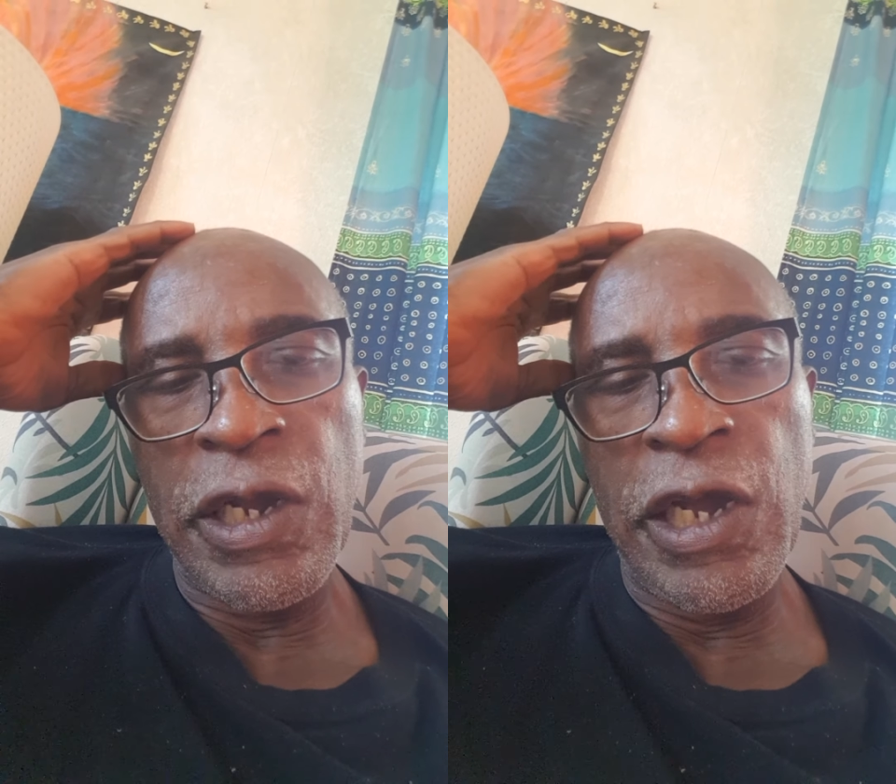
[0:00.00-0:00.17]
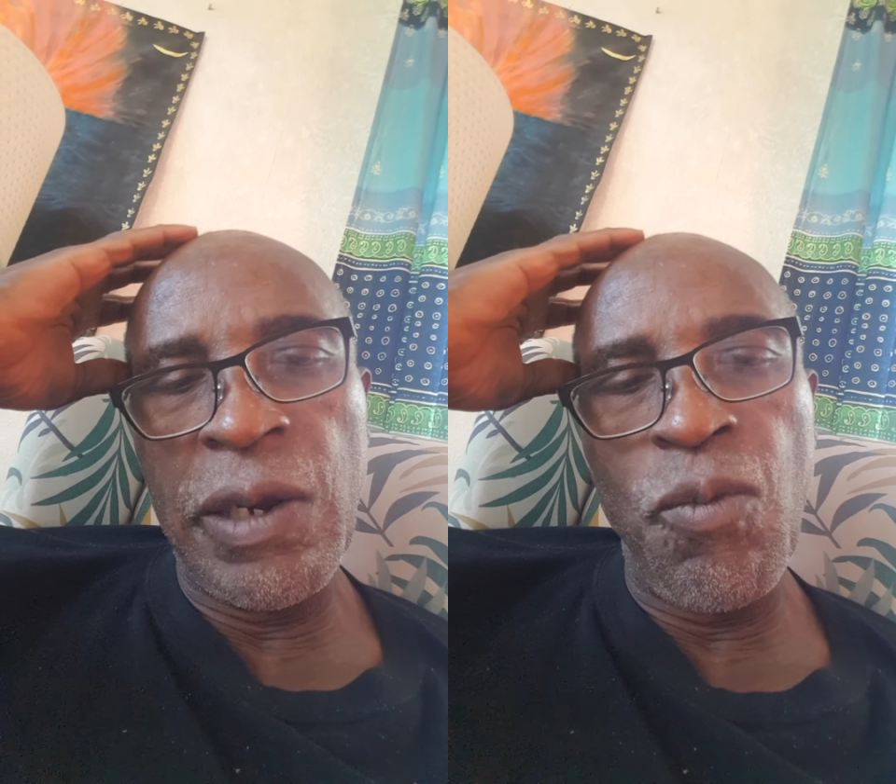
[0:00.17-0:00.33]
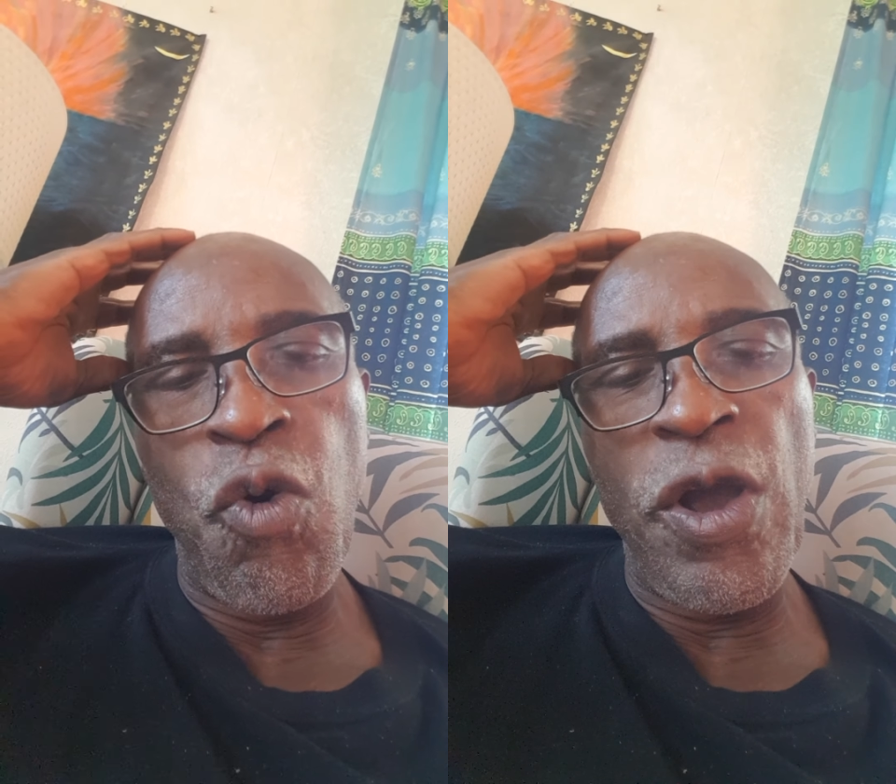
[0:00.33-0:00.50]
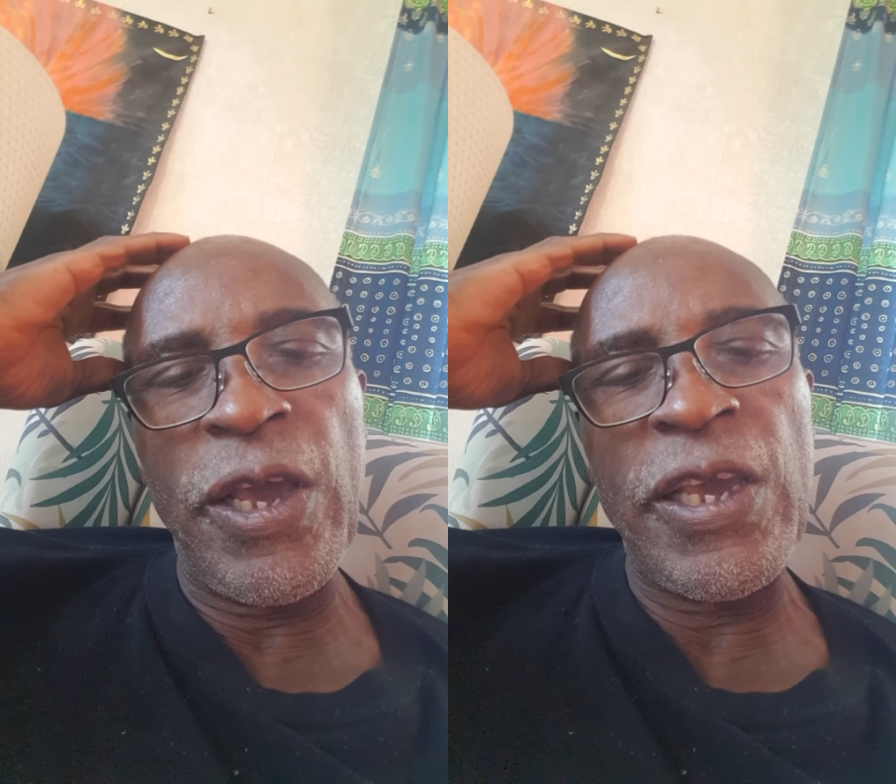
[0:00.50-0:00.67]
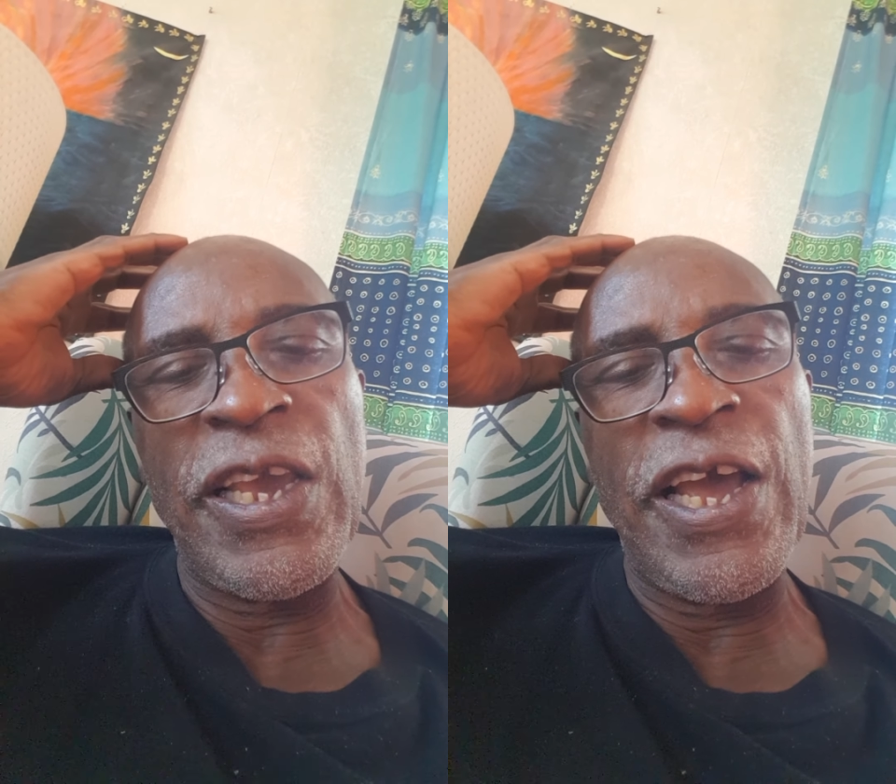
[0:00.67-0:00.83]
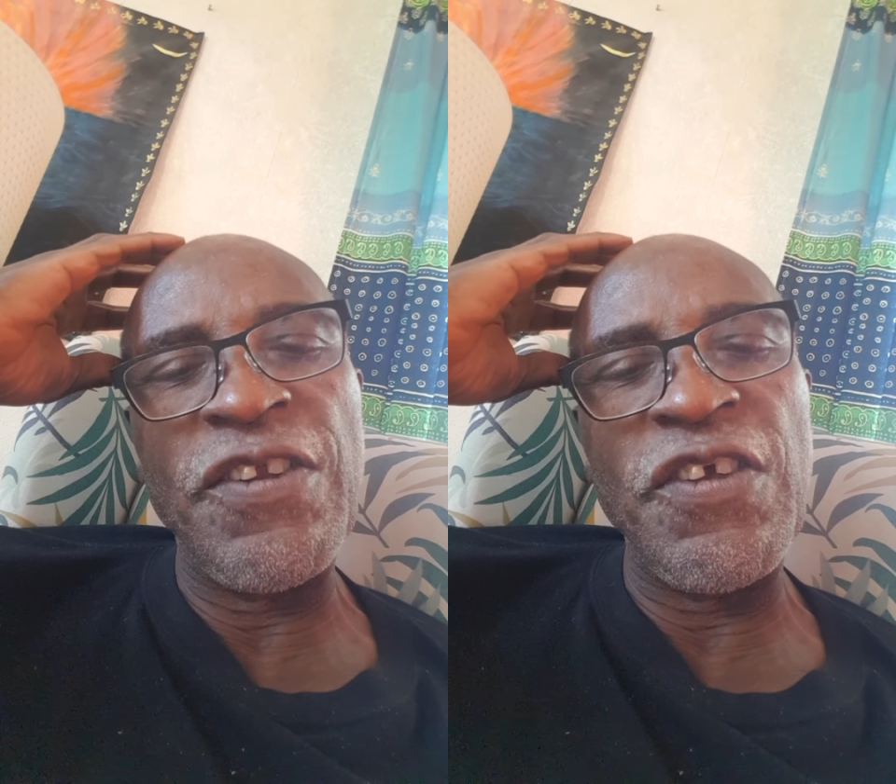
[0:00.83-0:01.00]
And a boy
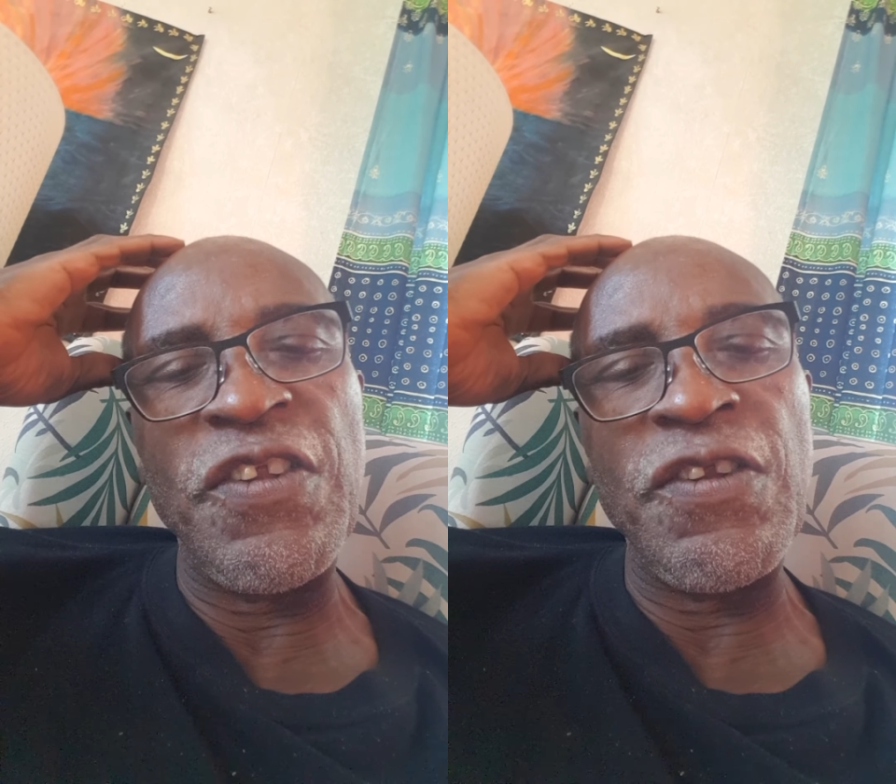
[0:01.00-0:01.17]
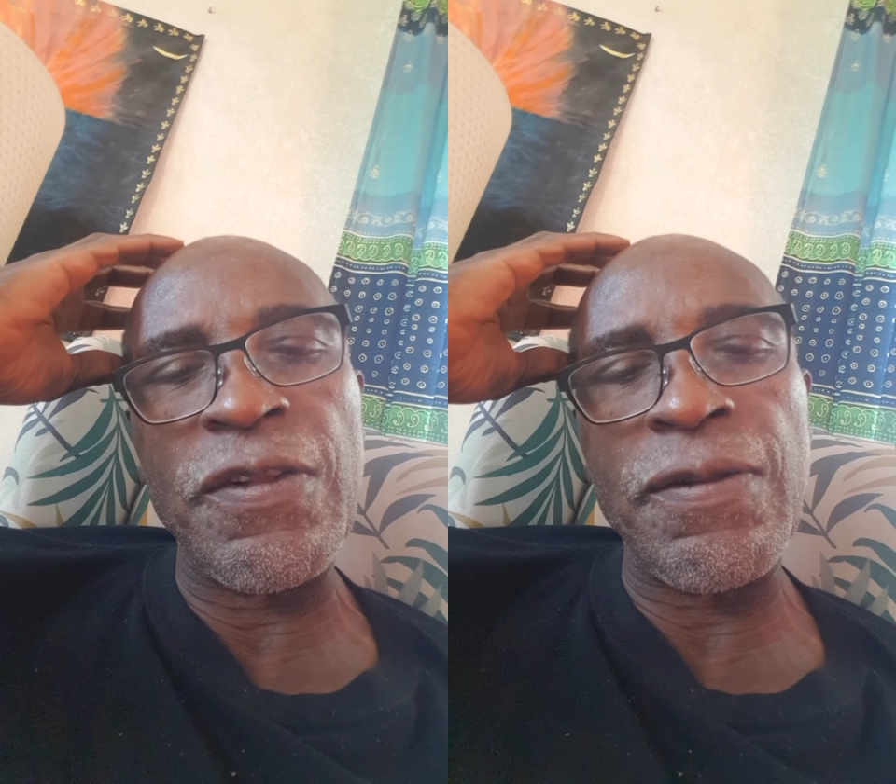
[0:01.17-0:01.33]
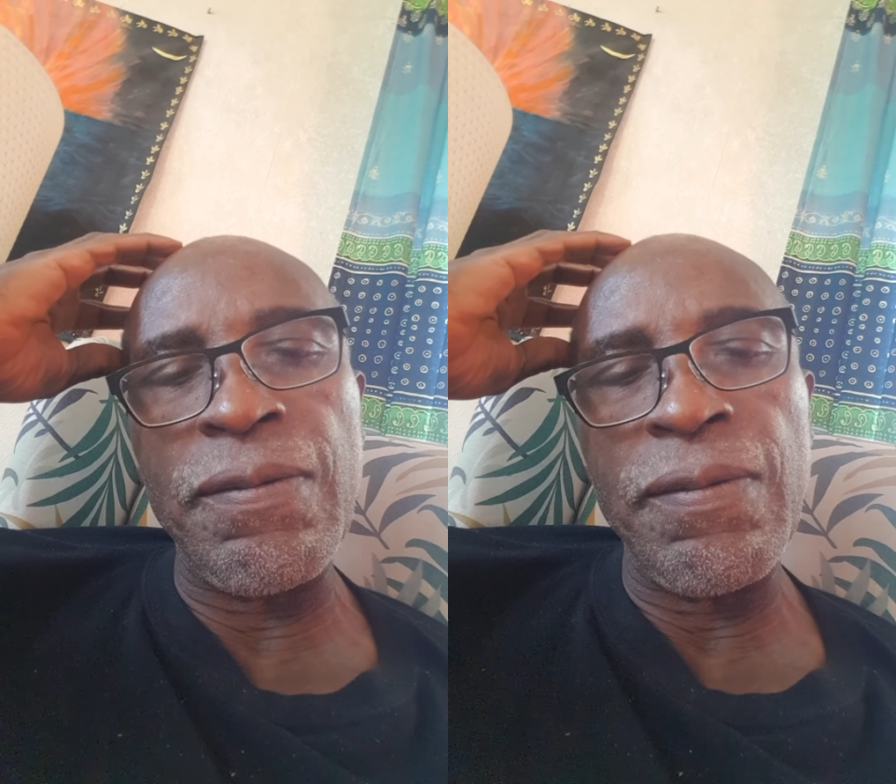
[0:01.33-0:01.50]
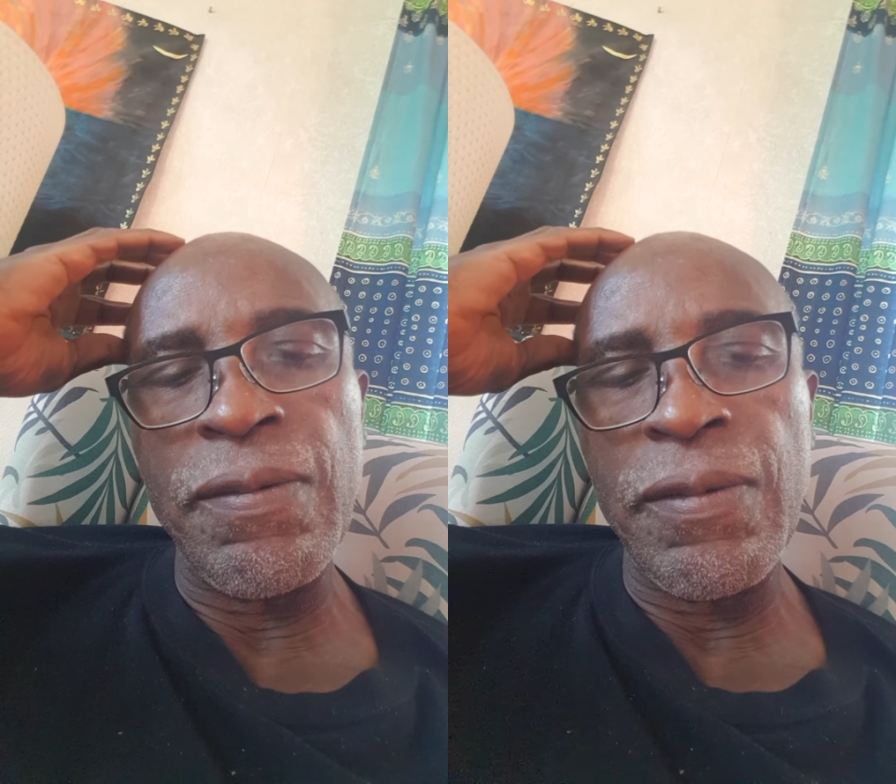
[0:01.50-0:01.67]
can't do nothing.